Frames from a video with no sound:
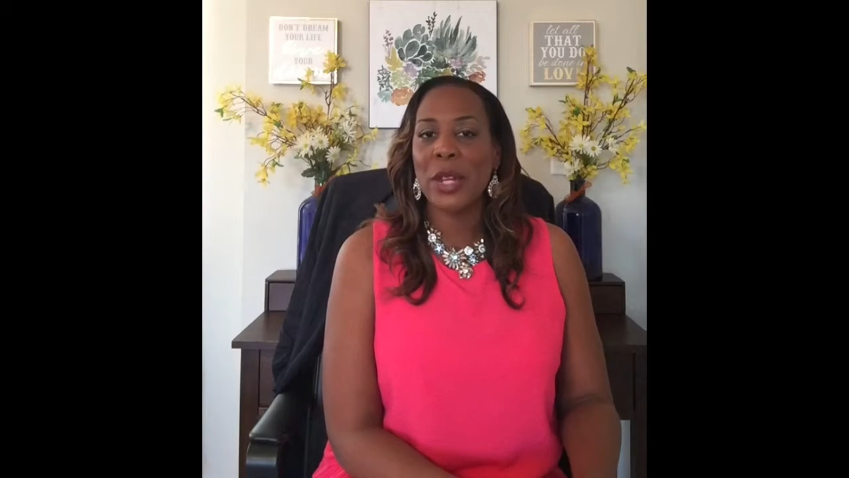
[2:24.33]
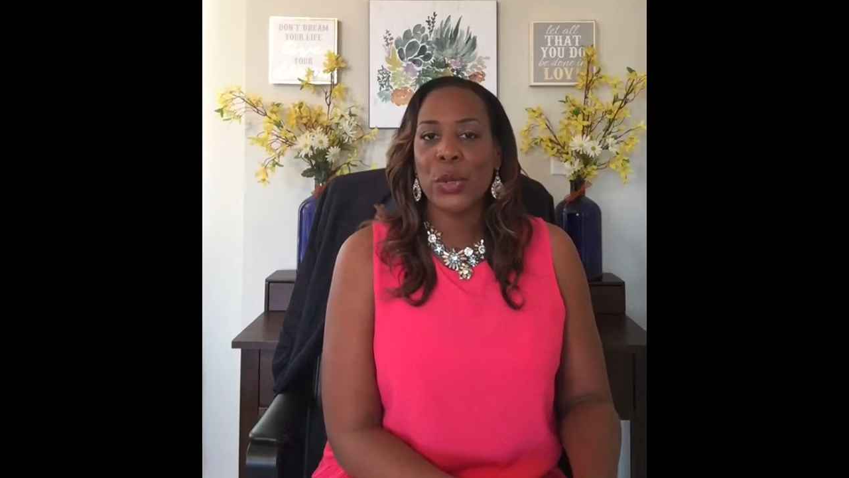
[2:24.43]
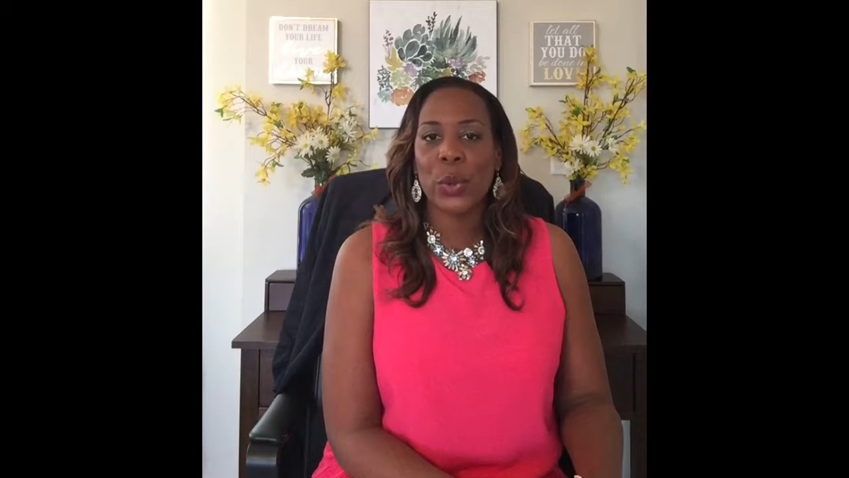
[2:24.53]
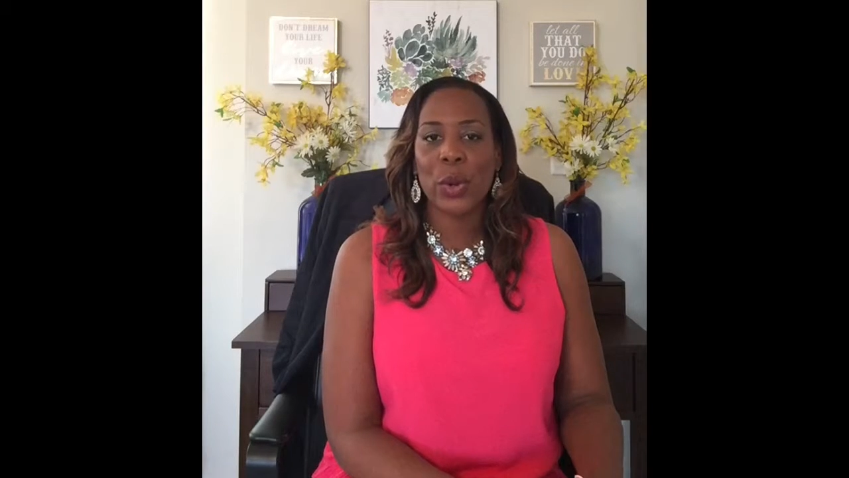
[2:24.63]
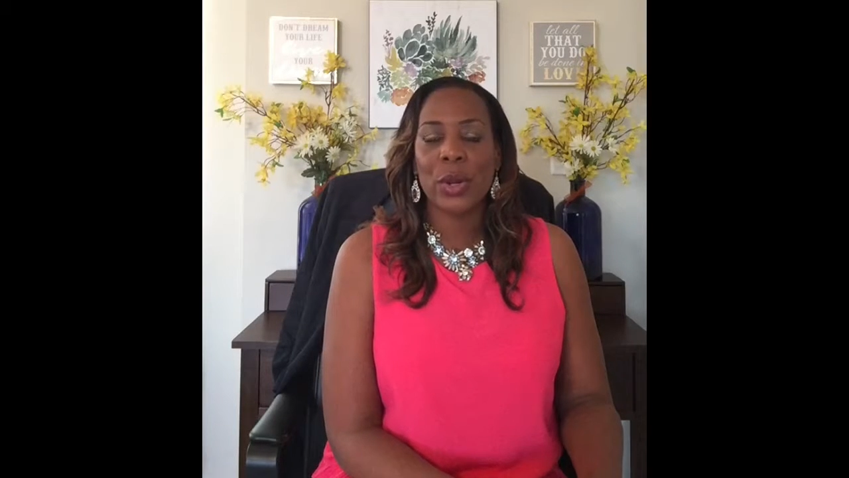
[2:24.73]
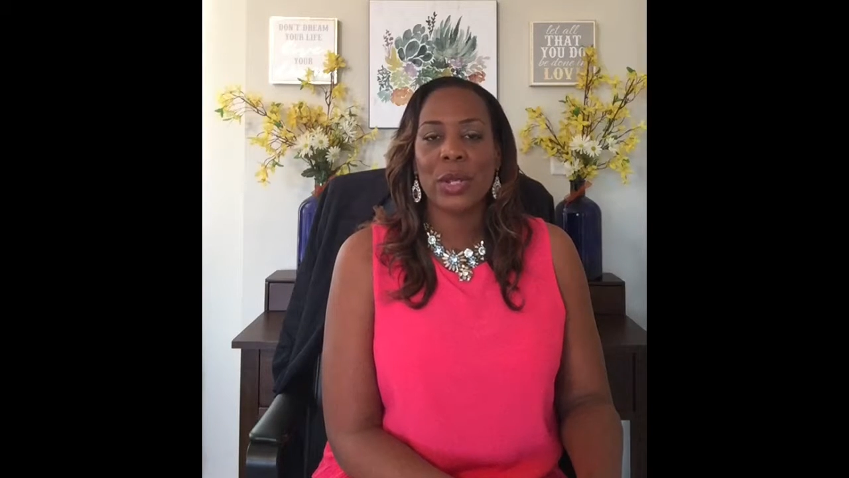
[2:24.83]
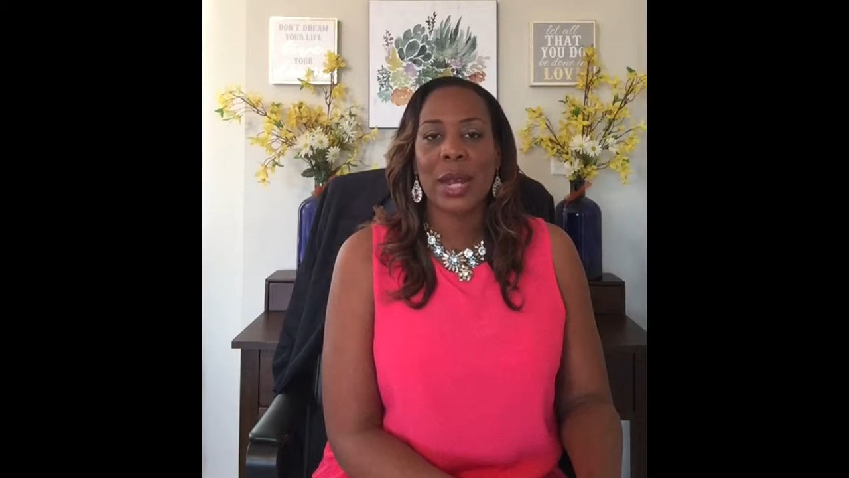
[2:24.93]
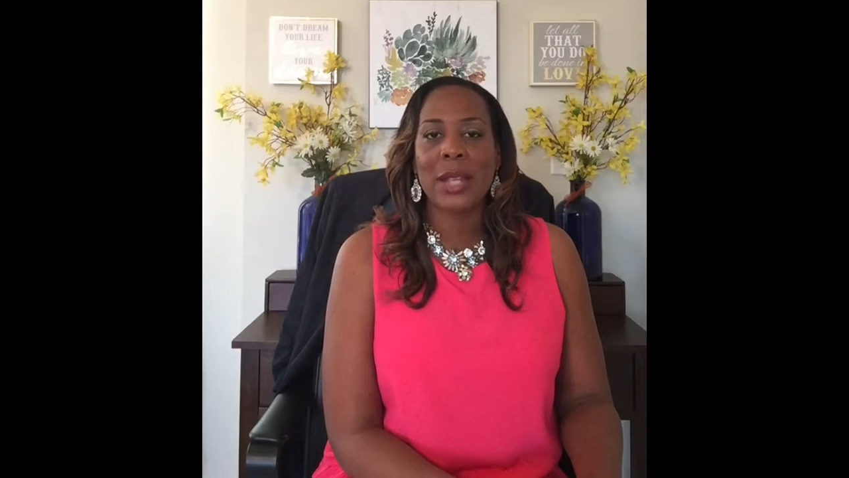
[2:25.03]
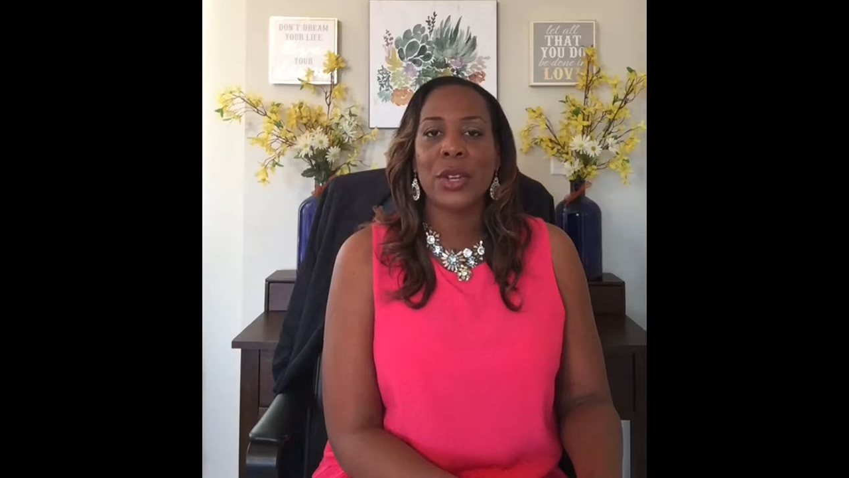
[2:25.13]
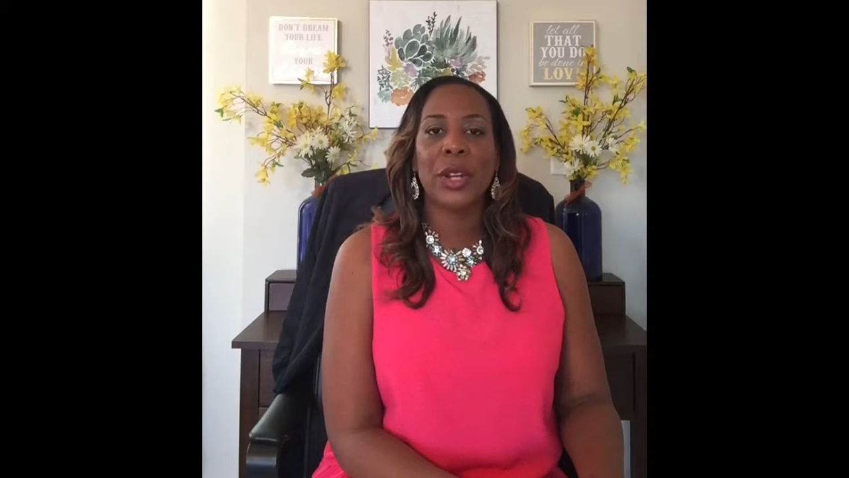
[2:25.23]
mentors
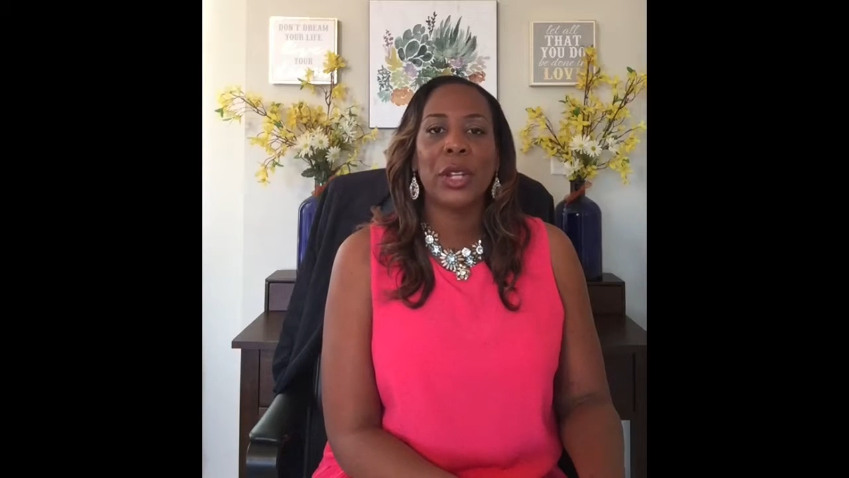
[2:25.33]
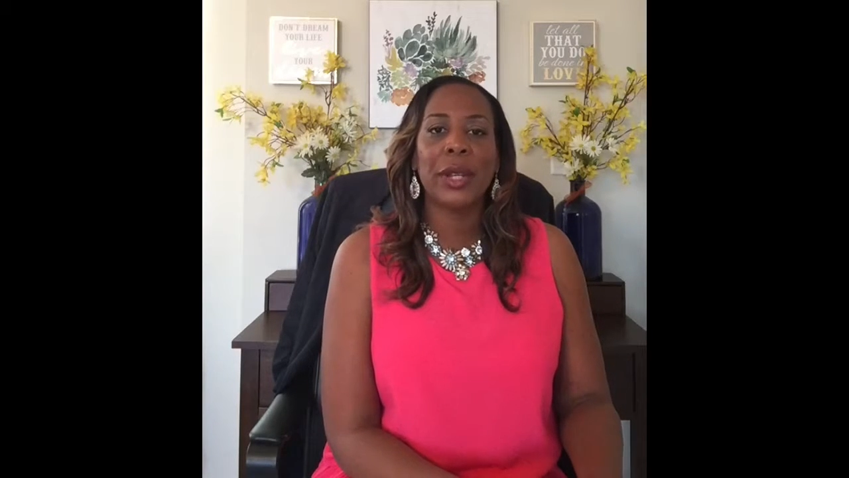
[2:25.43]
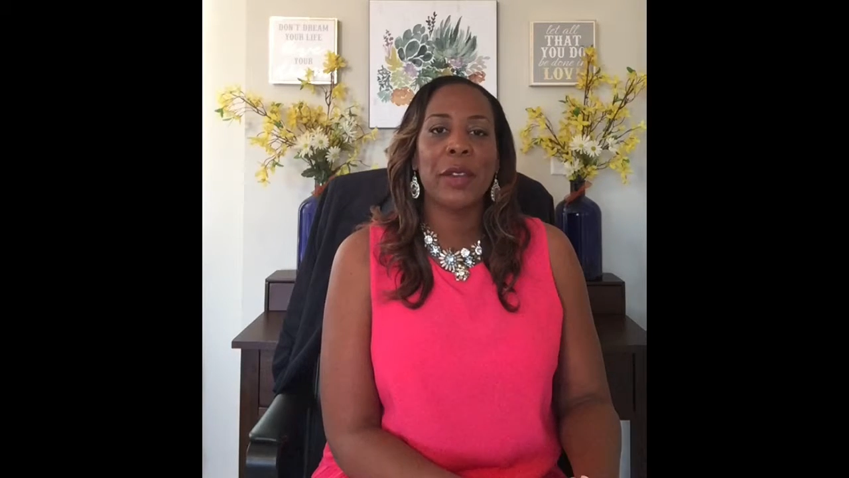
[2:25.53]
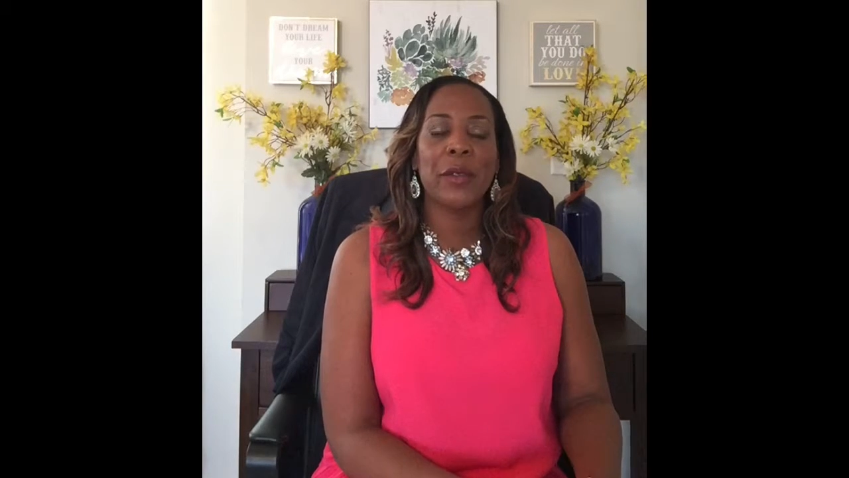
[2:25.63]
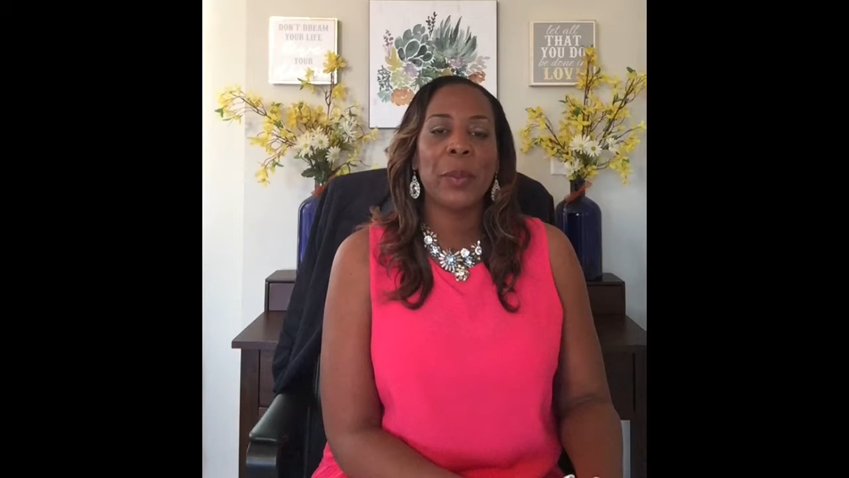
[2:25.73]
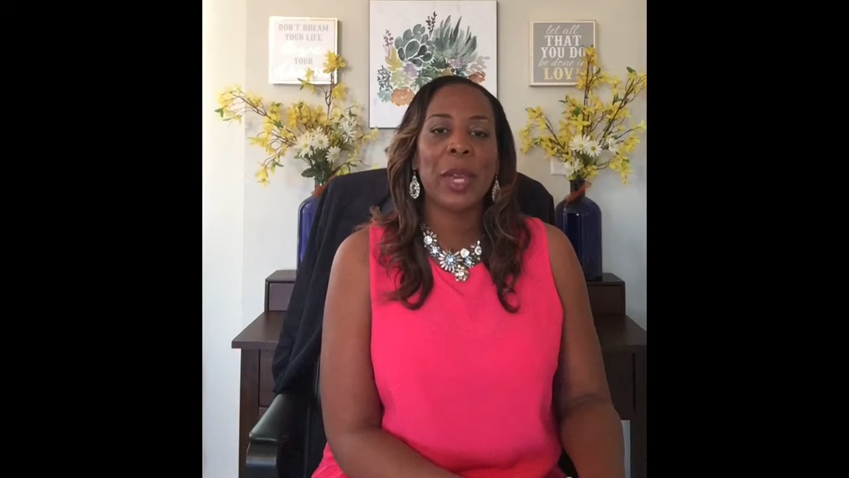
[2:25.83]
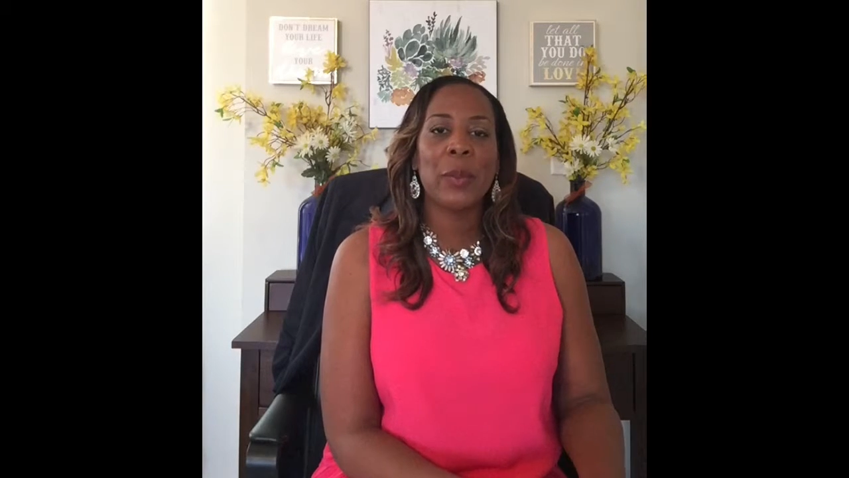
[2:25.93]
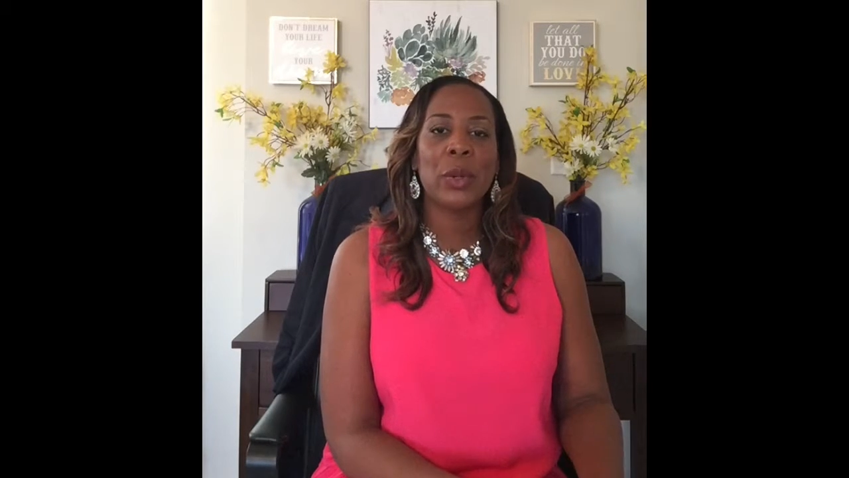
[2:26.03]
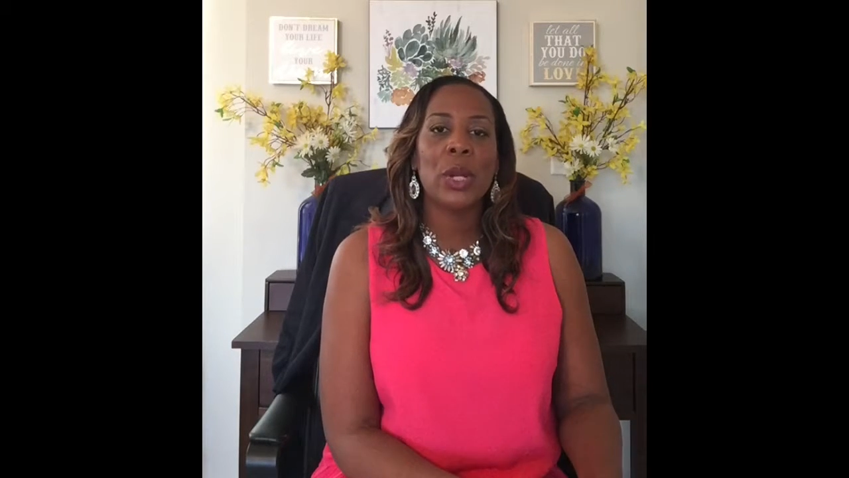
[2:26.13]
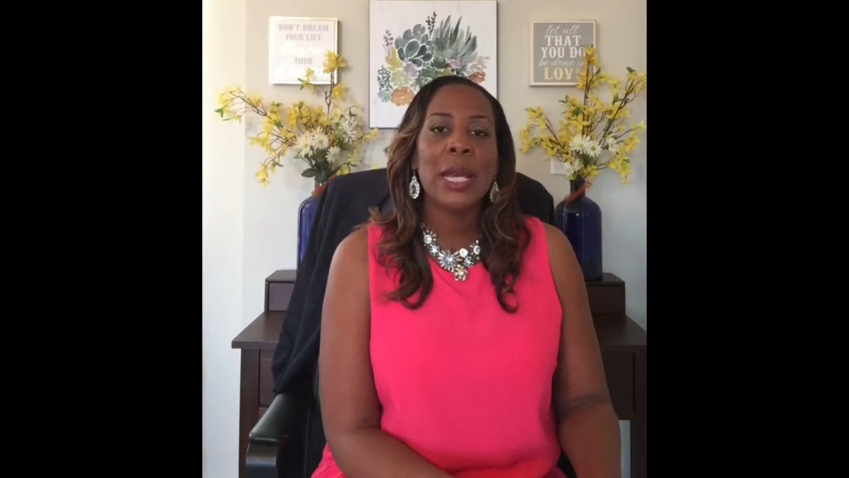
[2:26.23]
and I started looking for
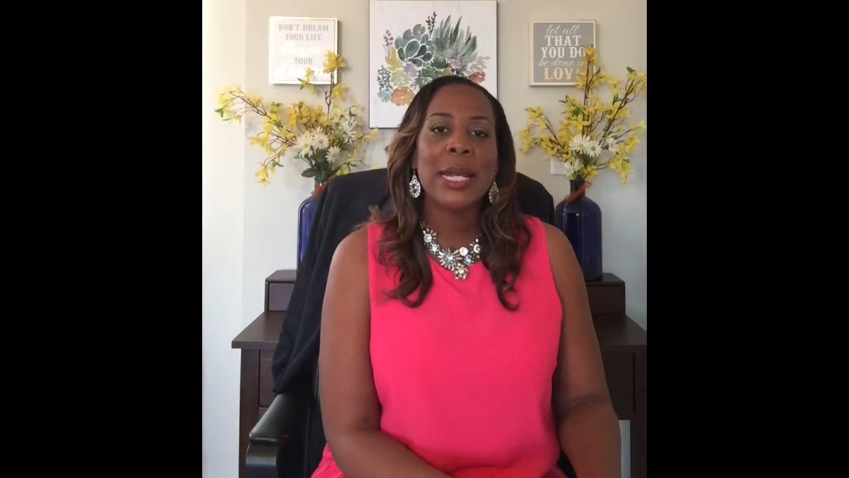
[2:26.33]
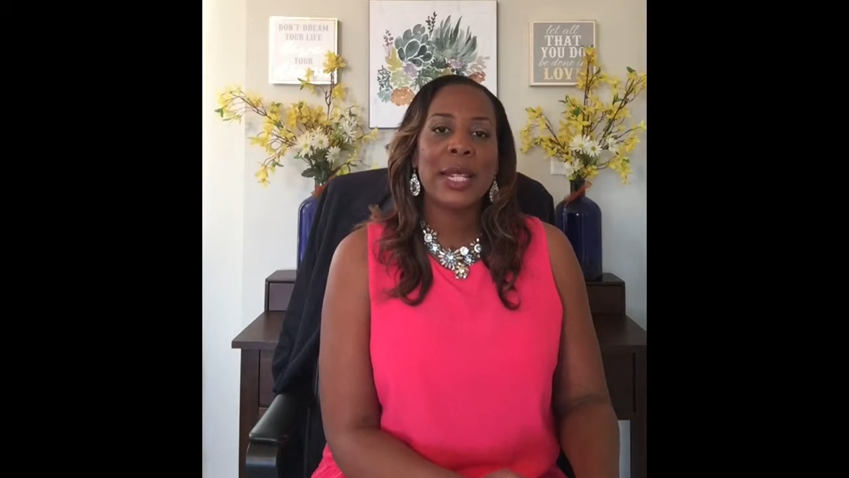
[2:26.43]
people